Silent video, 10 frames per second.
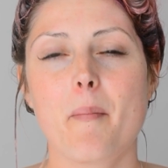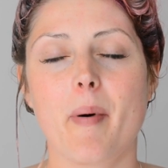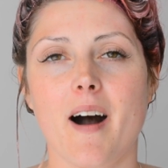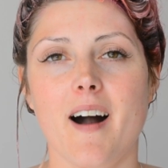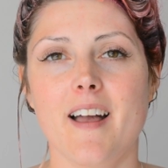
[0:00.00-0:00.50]

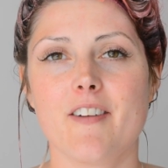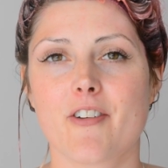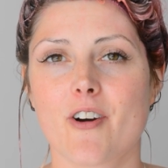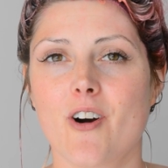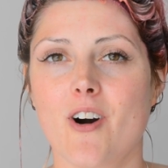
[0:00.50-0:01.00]
But if
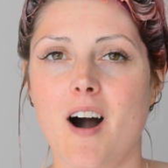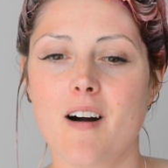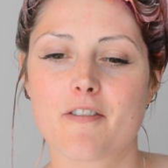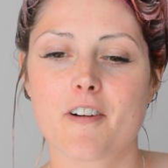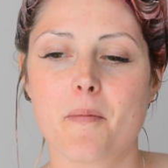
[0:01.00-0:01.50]
you're
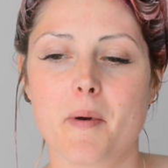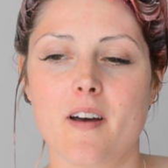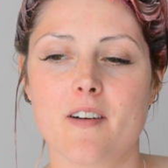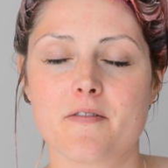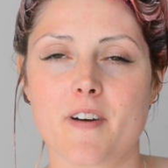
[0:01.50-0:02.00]
up for a
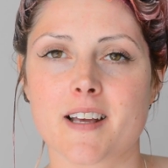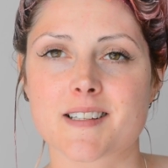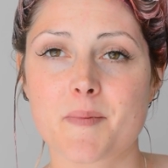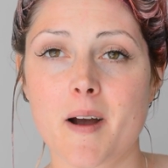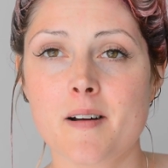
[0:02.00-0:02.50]
bit of
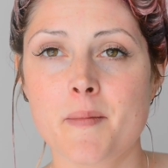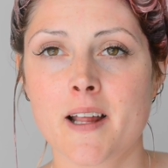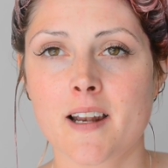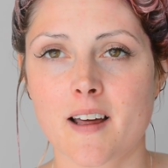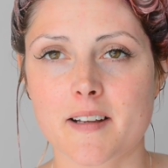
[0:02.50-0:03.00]

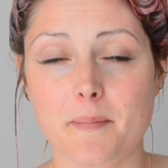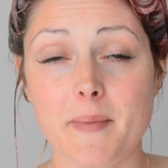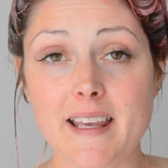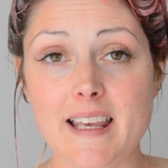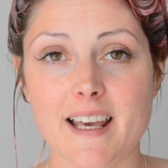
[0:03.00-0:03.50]
experiment like
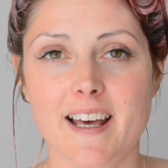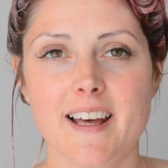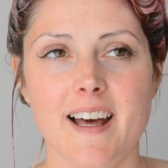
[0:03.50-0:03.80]
me,